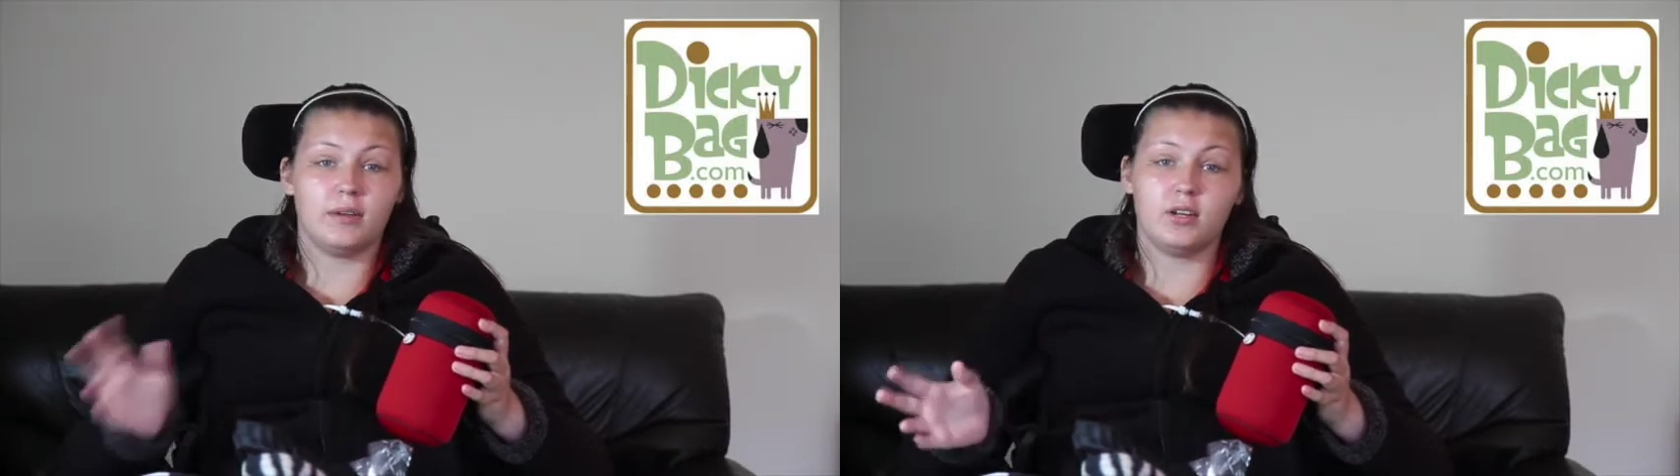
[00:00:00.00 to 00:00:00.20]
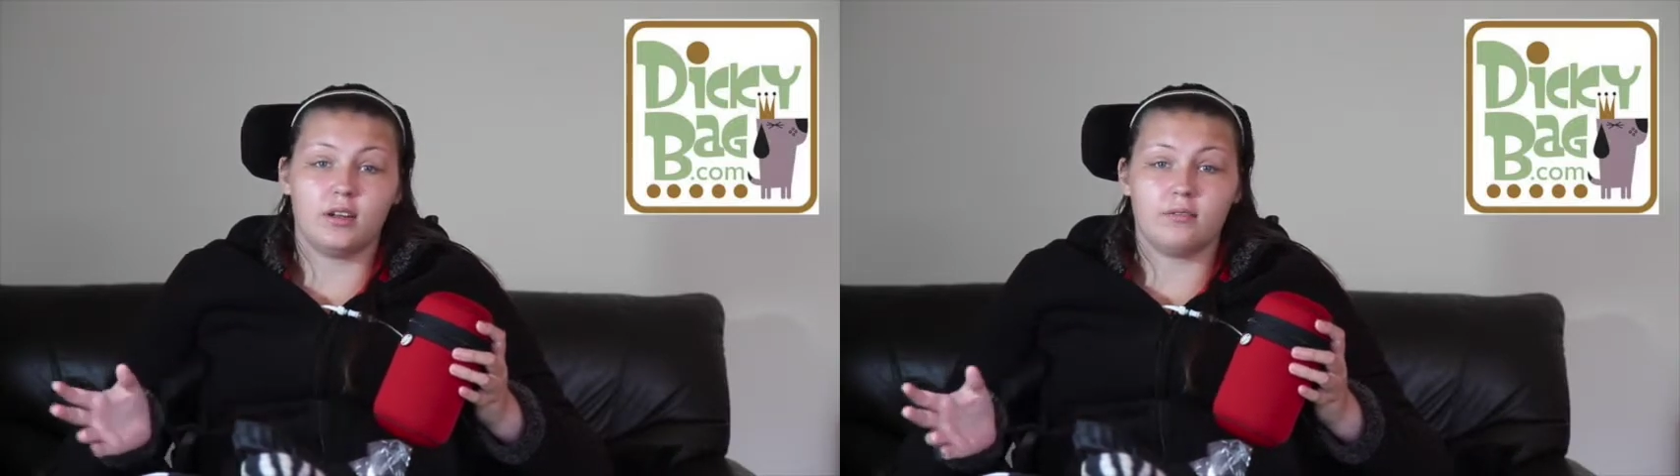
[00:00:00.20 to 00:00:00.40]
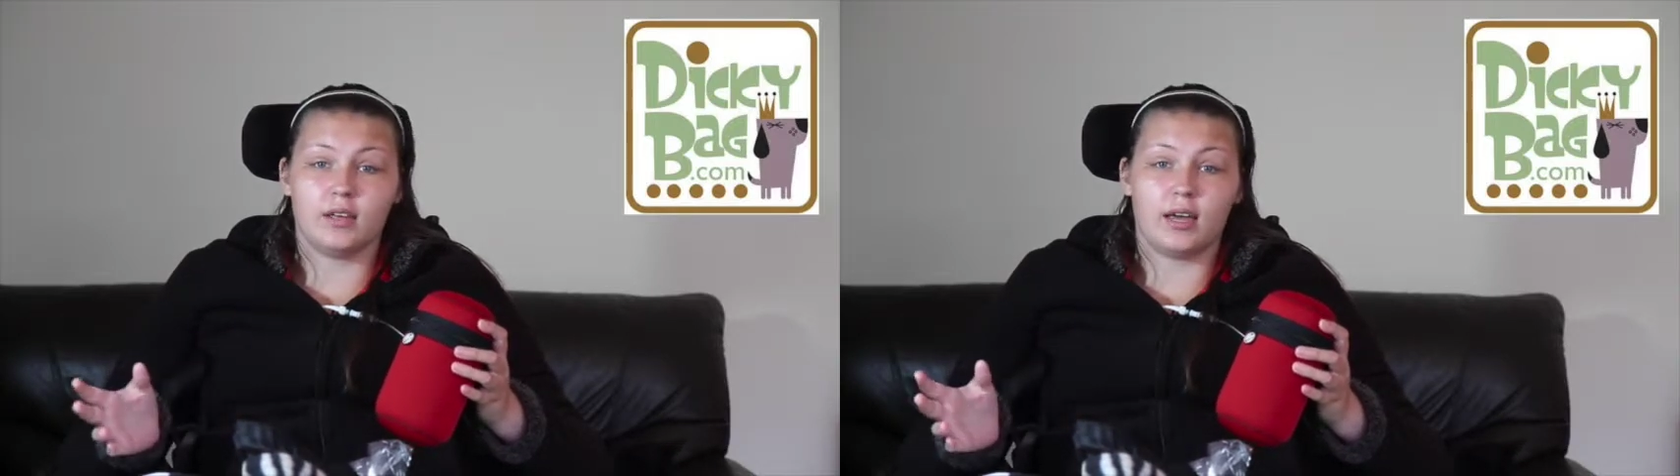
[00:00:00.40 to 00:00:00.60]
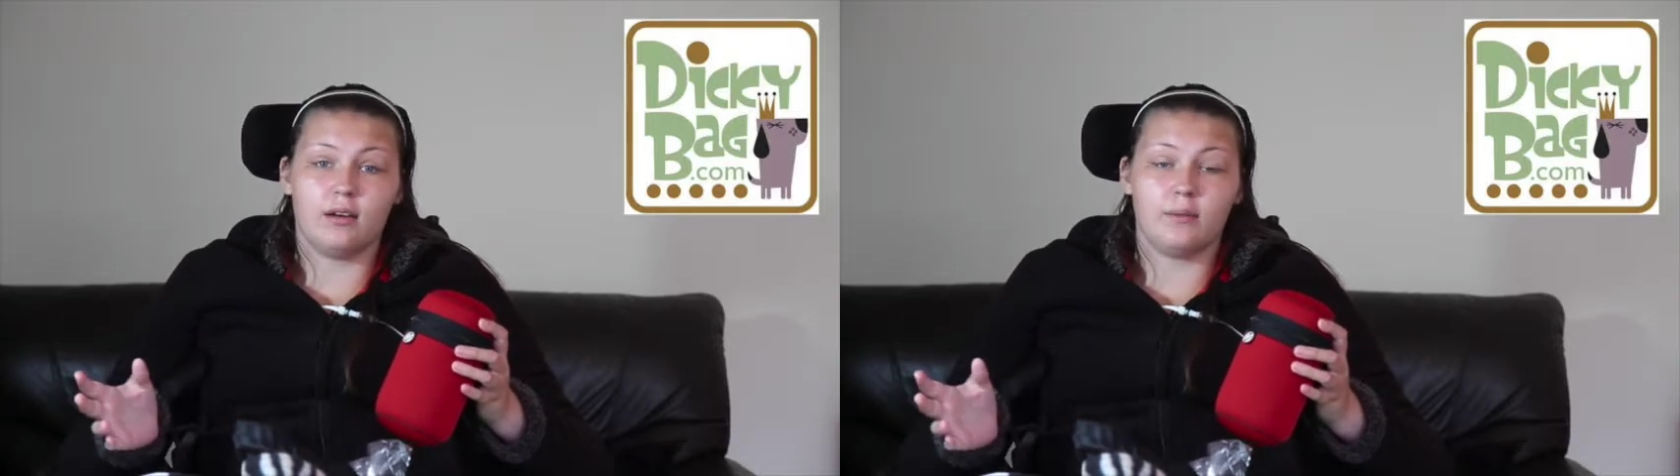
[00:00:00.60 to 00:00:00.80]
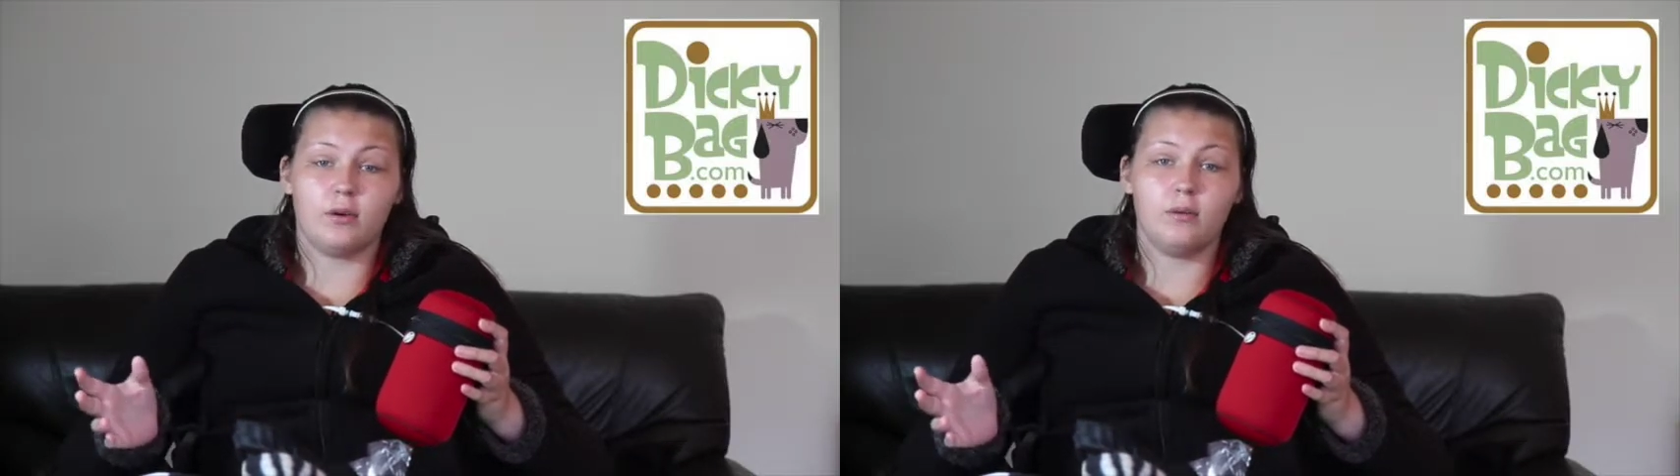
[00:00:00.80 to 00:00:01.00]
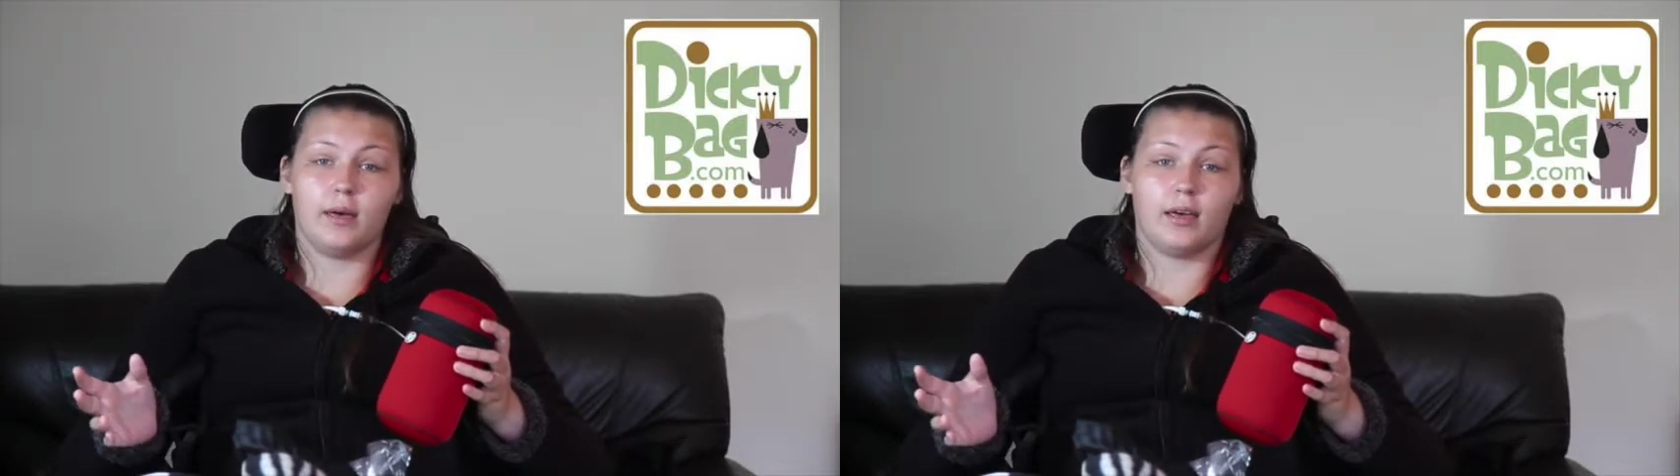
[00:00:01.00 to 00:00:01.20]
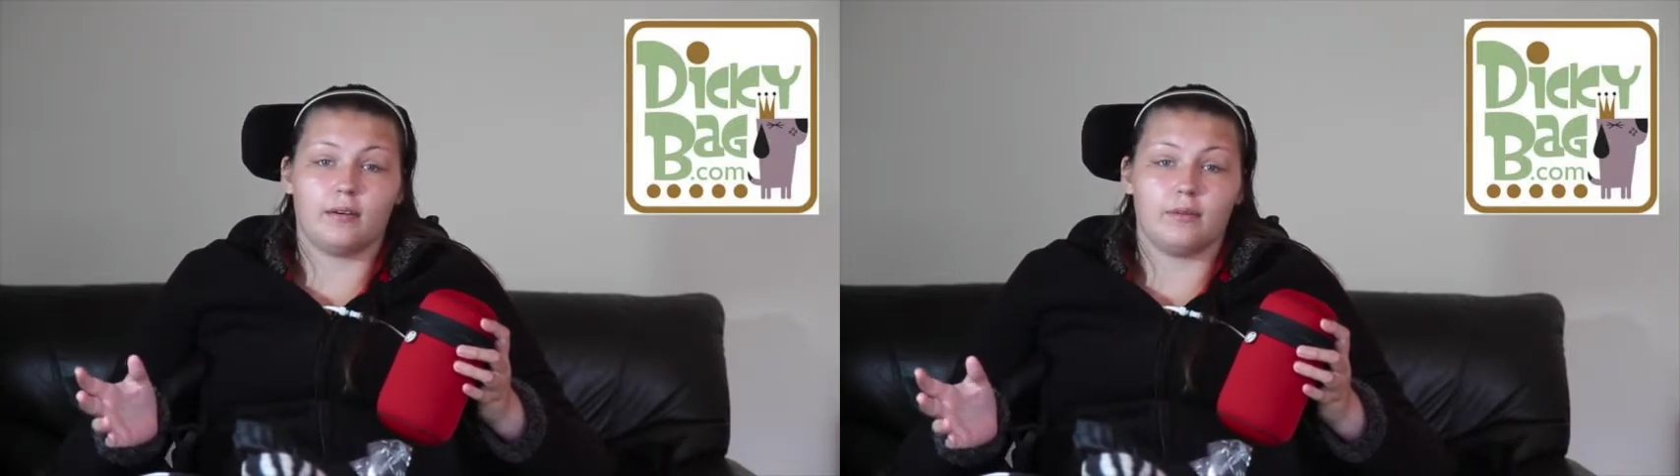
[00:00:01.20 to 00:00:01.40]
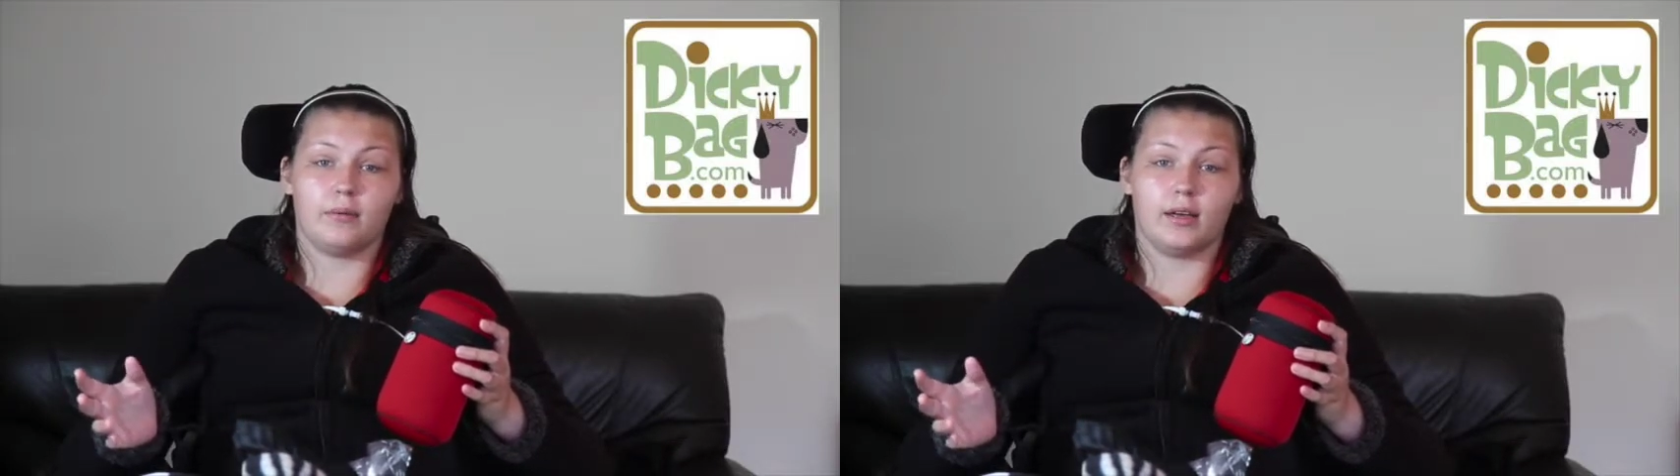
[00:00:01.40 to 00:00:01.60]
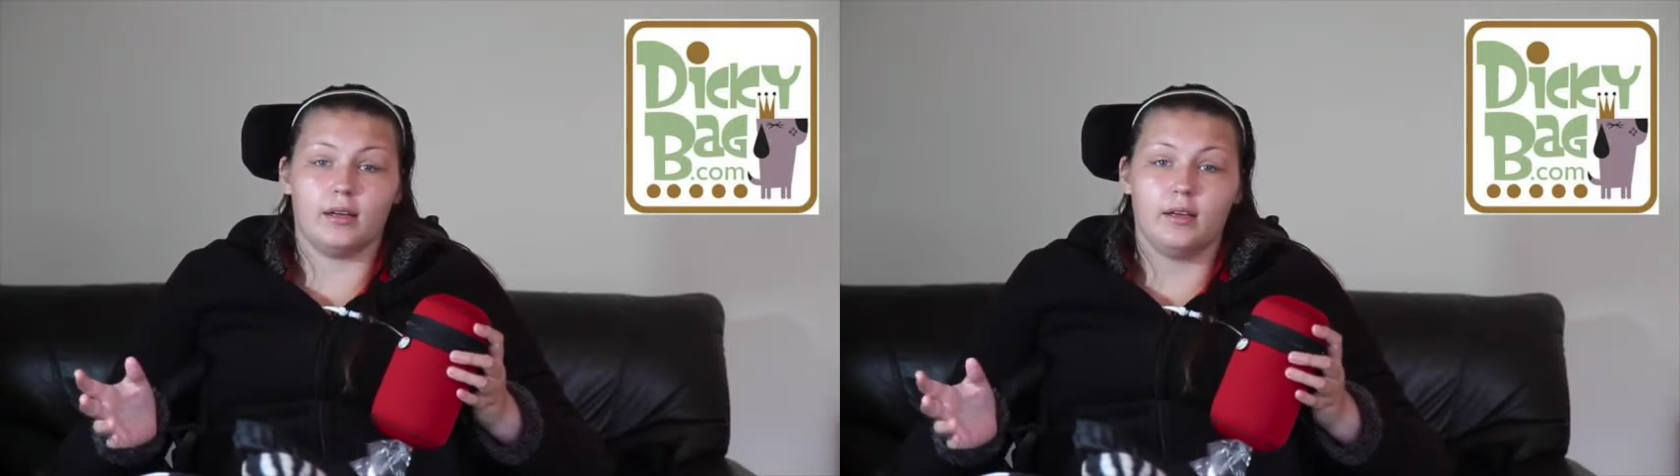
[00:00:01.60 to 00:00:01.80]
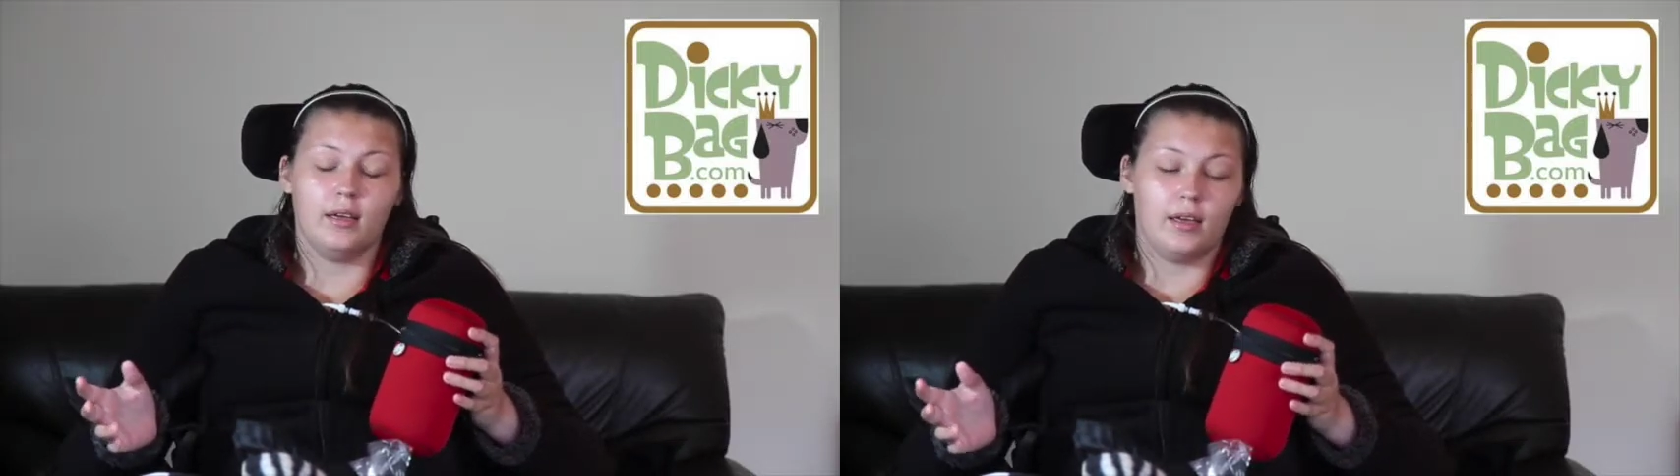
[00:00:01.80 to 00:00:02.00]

mean you don't have to carry a poo bag everywhere.